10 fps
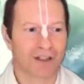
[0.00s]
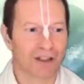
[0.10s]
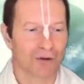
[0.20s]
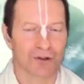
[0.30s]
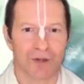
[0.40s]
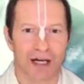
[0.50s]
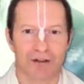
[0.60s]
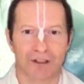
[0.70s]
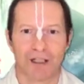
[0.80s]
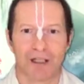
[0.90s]
They looked
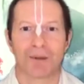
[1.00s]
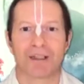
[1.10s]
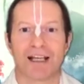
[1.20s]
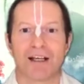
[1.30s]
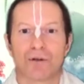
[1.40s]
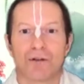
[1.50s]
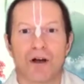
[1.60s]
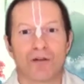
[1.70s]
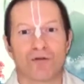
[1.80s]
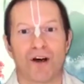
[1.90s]
around, but they could
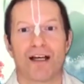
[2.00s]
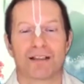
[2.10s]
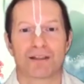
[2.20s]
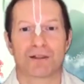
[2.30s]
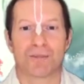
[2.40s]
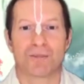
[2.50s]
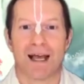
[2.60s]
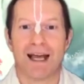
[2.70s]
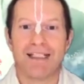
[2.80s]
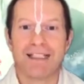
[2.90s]
not find
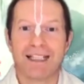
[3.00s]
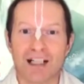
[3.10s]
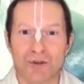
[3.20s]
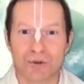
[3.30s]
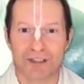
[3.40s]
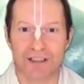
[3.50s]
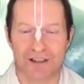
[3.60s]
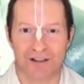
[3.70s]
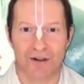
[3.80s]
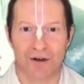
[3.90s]
any
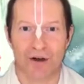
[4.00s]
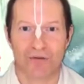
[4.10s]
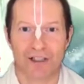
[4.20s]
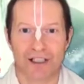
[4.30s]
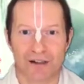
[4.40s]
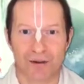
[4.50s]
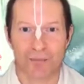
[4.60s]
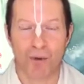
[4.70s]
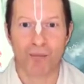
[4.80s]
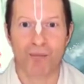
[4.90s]
casualties of this
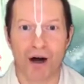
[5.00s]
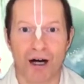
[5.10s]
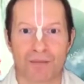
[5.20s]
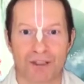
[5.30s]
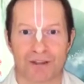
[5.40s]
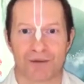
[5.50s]
bombardment.